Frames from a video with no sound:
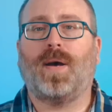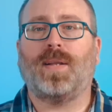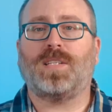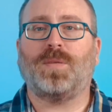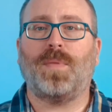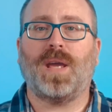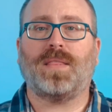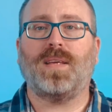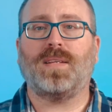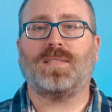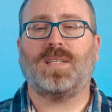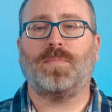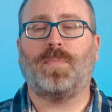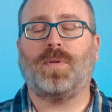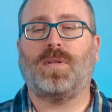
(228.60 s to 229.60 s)
But to make
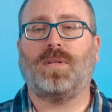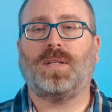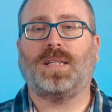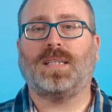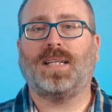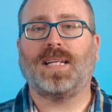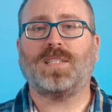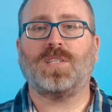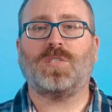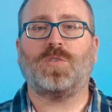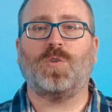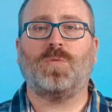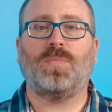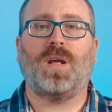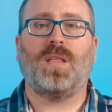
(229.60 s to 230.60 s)
things simple, let's
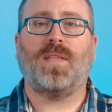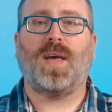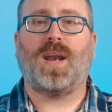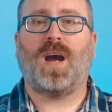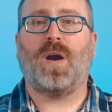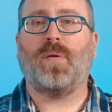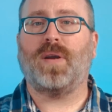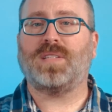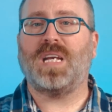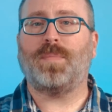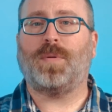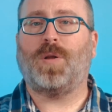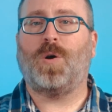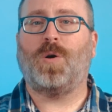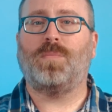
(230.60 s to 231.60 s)
assume that our
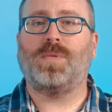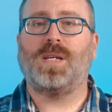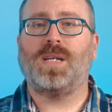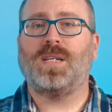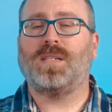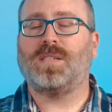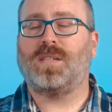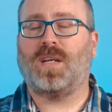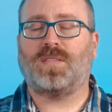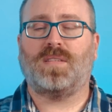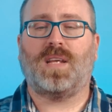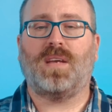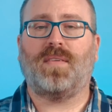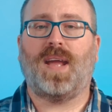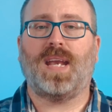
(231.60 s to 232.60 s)
example home
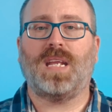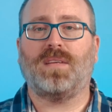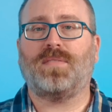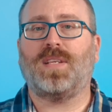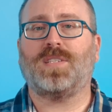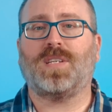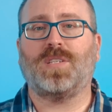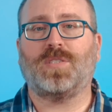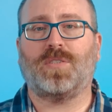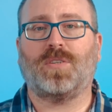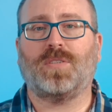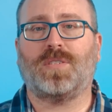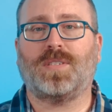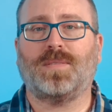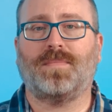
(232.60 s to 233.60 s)
doesn't have any of these
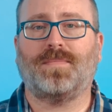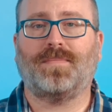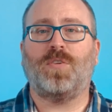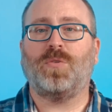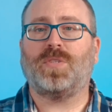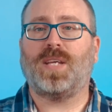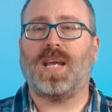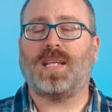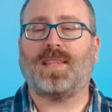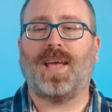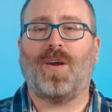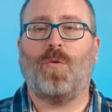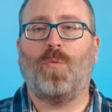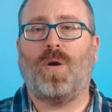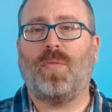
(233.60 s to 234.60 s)
concerns. If you take
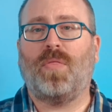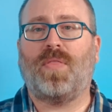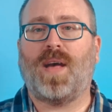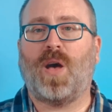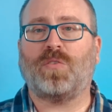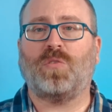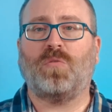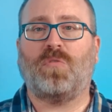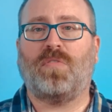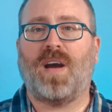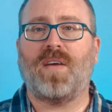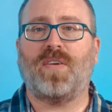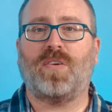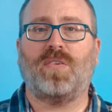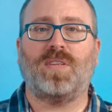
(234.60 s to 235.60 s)
that
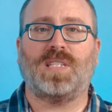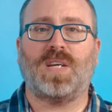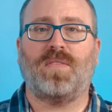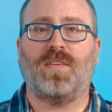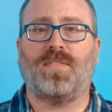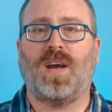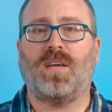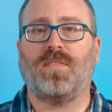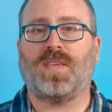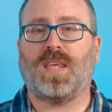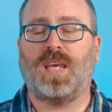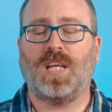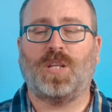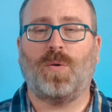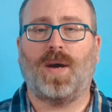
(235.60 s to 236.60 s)

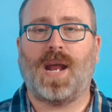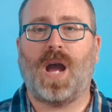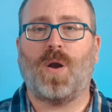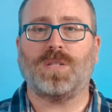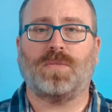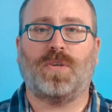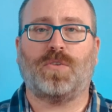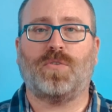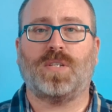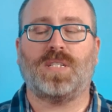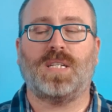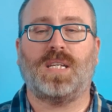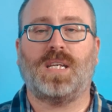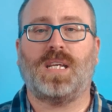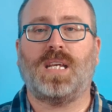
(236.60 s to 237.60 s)
1,575 kilowatt hours of
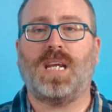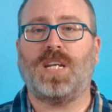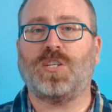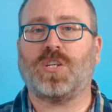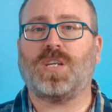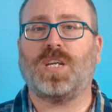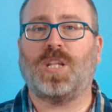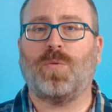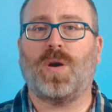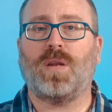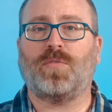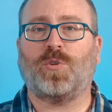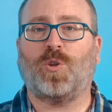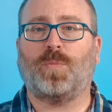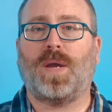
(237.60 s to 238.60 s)
electricity each
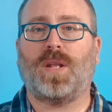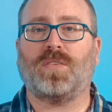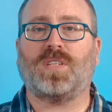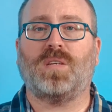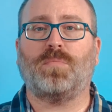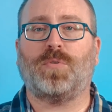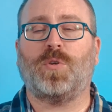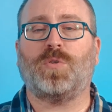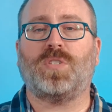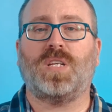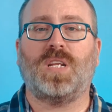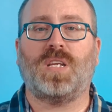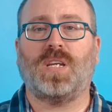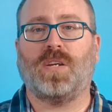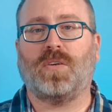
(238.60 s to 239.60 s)
kilowatt of solar panels can
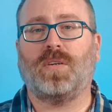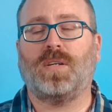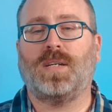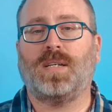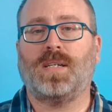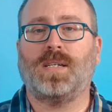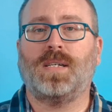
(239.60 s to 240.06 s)
produce in a year,